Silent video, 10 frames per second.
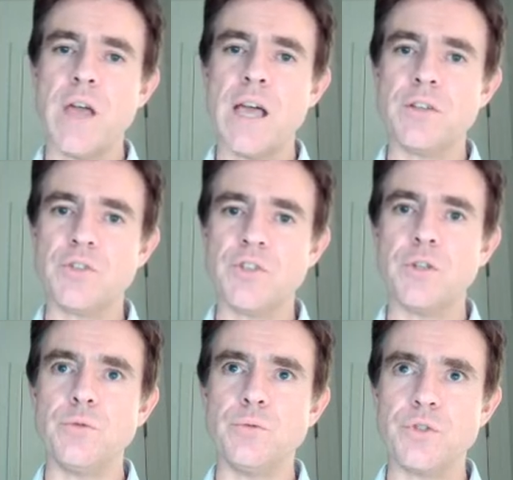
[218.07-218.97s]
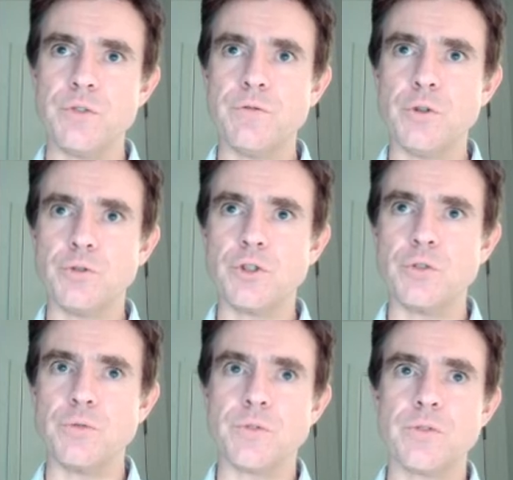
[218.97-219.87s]
our signals and
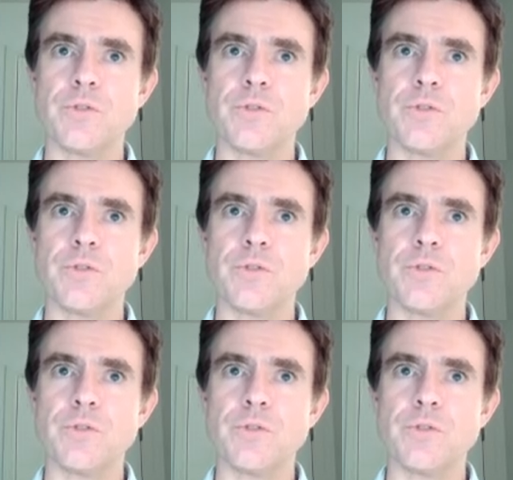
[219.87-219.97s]
functions.